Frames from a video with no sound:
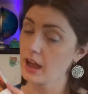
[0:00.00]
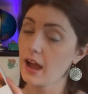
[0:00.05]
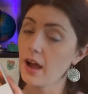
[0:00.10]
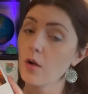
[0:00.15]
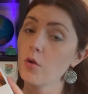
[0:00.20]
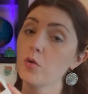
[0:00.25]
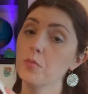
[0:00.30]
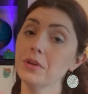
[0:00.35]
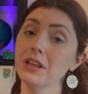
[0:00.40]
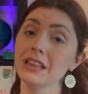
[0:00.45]
I
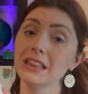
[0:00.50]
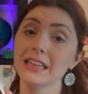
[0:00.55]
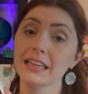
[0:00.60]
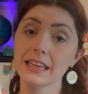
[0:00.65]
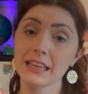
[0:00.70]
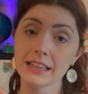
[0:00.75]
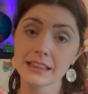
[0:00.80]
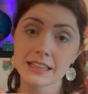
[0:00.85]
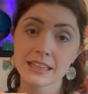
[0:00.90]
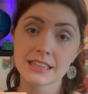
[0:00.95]
will be
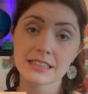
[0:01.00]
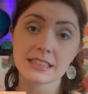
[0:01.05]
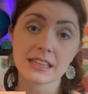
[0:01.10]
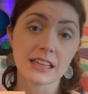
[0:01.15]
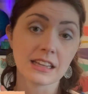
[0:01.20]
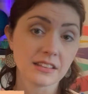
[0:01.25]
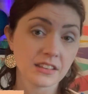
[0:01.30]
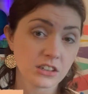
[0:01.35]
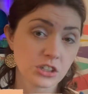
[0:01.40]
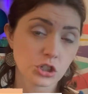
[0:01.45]
linking this
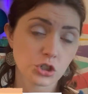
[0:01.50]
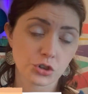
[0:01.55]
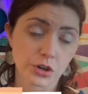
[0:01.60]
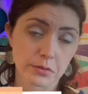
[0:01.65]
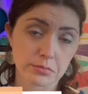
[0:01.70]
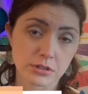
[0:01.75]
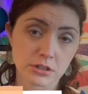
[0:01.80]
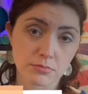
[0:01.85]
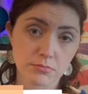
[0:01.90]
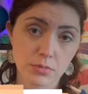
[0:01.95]
in the
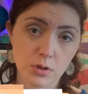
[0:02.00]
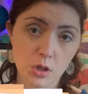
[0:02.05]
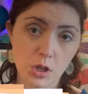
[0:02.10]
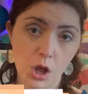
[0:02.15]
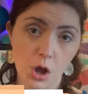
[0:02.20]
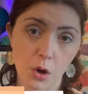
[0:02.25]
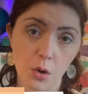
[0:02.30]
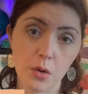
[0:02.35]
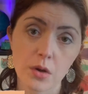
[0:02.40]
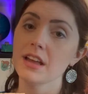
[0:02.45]
description
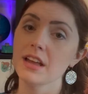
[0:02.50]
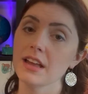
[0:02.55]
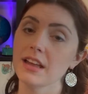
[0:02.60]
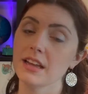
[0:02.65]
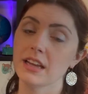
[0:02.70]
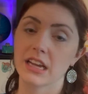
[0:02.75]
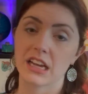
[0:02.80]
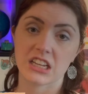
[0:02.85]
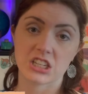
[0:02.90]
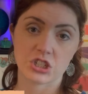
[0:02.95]
below
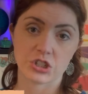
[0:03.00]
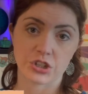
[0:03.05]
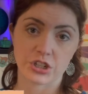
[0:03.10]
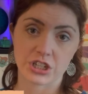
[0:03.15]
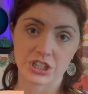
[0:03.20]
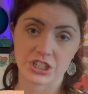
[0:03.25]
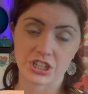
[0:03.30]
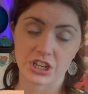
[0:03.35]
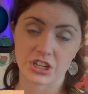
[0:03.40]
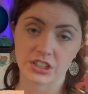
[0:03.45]
in case you're
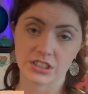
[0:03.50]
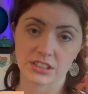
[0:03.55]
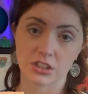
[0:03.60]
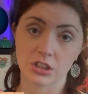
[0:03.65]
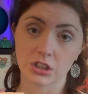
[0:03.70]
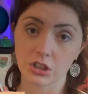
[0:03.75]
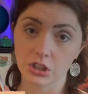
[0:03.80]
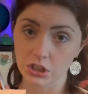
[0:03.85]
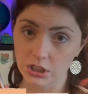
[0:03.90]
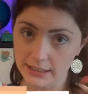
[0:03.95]
interested in
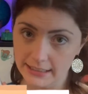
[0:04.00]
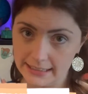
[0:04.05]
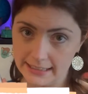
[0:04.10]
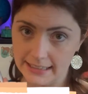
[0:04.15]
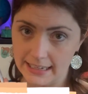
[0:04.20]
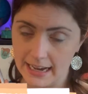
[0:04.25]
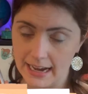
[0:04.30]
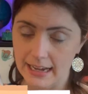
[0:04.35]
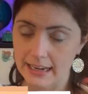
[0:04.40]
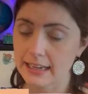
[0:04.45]

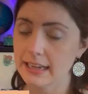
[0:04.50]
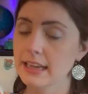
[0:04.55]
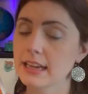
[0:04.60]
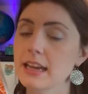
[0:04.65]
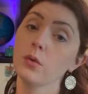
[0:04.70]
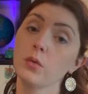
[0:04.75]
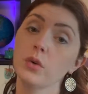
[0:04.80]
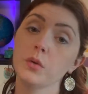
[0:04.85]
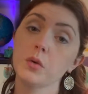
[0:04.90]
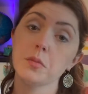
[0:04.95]
looking at it.
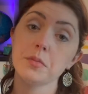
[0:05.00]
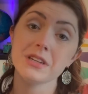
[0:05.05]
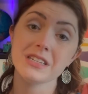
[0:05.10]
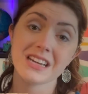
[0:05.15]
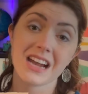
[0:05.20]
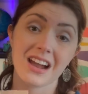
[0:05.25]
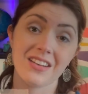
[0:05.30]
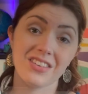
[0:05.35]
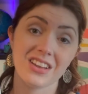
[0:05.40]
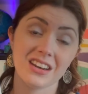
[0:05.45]
We will be
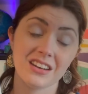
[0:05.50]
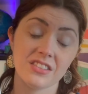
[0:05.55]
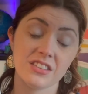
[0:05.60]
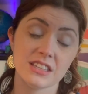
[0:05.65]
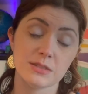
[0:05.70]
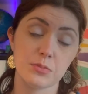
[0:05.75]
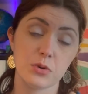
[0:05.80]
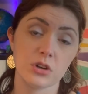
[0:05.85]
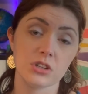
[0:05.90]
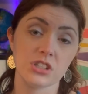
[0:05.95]
diving into
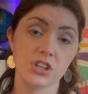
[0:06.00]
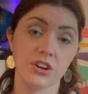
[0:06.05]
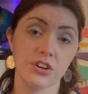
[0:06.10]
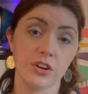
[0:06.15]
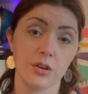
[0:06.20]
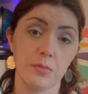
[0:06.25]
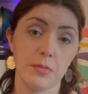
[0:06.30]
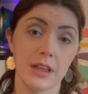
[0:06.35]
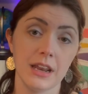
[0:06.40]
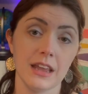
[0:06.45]
these books here
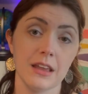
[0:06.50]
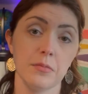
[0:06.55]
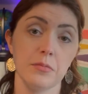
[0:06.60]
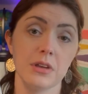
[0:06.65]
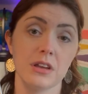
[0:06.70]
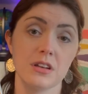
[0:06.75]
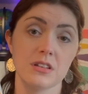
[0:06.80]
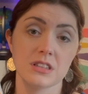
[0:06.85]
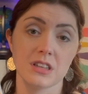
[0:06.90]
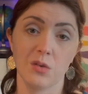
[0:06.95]
in a minute
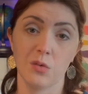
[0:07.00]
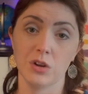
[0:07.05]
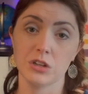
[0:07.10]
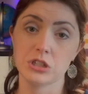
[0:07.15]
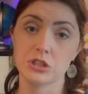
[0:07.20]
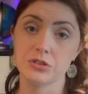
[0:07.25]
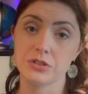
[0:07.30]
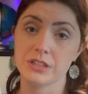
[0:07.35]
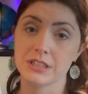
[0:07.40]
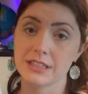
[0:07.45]
because I
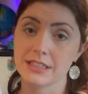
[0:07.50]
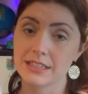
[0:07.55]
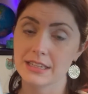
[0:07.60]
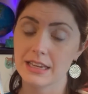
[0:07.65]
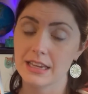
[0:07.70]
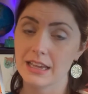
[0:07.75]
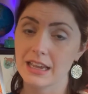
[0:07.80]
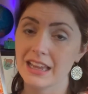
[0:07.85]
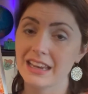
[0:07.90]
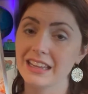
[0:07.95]
want you to
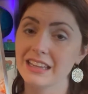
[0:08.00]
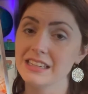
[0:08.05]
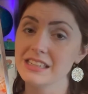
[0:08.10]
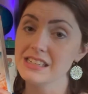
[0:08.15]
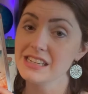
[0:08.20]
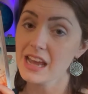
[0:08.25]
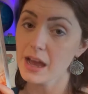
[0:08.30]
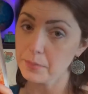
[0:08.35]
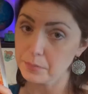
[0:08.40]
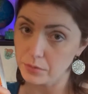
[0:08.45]
see an
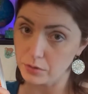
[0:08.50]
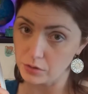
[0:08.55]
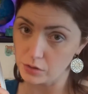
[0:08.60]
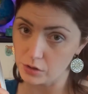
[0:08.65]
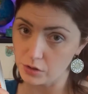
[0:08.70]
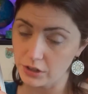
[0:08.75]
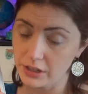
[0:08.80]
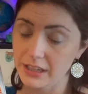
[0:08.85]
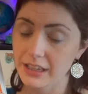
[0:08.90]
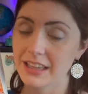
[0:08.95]
in-depth
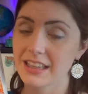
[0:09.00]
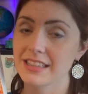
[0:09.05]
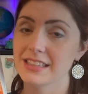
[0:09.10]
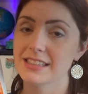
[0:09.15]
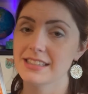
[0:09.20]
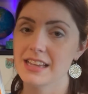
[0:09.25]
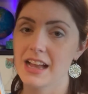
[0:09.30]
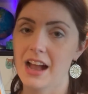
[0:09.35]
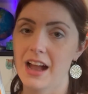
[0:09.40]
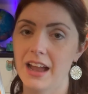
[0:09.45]
look
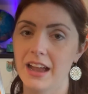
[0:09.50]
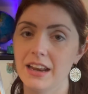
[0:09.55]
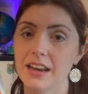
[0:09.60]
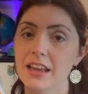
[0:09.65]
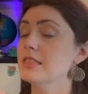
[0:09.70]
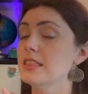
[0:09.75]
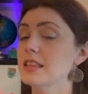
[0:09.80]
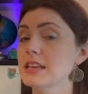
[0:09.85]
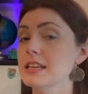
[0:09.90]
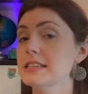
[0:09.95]
inside.
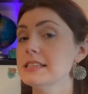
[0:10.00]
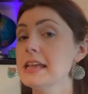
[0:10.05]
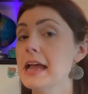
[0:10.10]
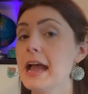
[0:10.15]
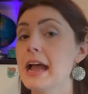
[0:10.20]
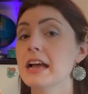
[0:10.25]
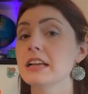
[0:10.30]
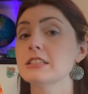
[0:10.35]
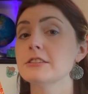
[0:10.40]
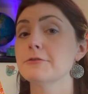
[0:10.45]
This
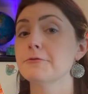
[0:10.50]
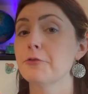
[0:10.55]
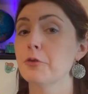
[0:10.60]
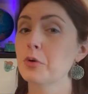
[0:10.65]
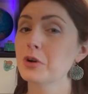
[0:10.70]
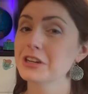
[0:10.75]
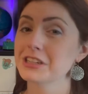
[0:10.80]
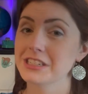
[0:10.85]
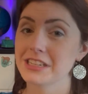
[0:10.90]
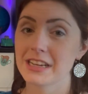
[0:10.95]
has
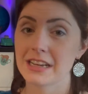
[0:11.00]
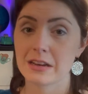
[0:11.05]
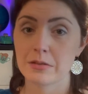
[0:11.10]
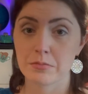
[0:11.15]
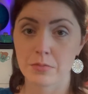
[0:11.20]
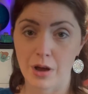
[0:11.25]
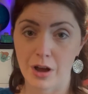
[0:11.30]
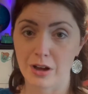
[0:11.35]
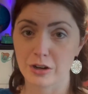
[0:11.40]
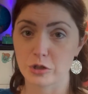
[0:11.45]
14
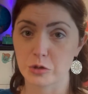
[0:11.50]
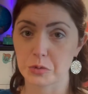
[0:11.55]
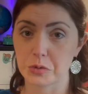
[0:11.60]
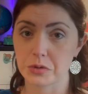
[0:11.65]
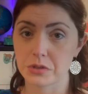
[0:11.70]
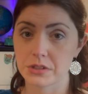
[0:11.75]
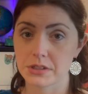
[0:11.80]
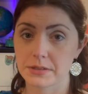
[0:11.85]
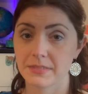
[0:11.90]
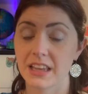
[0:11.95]

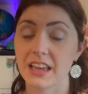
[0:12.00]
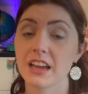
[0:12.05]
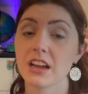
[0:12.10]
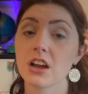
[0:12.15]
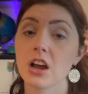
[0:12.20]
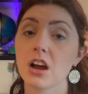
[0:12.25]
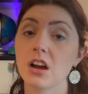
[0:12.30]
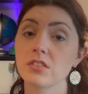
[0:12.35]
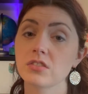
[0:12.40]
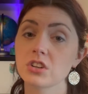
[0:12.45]
modules. It
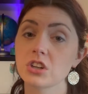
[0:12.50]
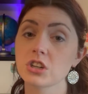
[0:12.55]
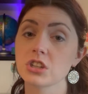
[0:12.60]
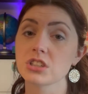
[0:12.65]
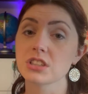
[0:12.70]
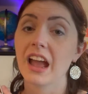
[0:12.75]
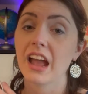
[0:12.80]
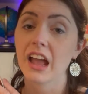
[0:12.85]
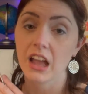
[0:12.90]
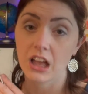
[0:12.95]

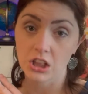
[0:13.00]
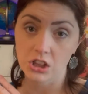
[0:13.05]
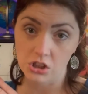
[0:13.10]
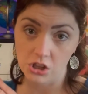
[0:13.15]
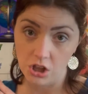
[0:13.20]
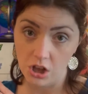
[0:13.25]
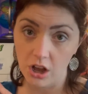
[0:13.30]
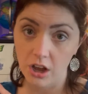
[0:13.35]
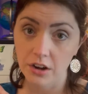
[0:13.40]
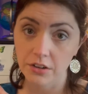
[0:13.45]
covers a
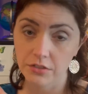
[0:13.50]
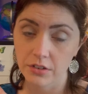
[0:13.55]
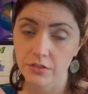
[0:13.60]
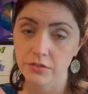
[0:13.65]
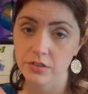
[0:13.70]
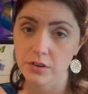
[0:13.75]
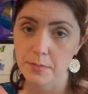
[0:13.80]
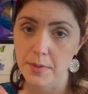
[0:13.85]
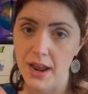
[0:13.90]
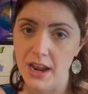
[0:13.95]
lot of
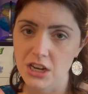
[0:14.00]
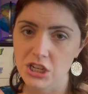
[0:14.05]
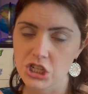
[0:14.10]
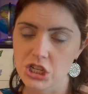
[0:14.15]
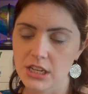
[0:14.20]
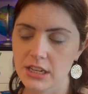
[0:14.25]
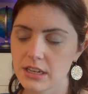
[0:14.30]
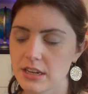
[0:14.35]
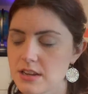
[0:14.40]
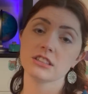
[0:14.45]

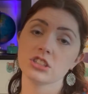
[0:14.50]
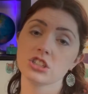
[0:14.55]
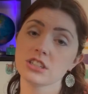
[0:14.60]
information.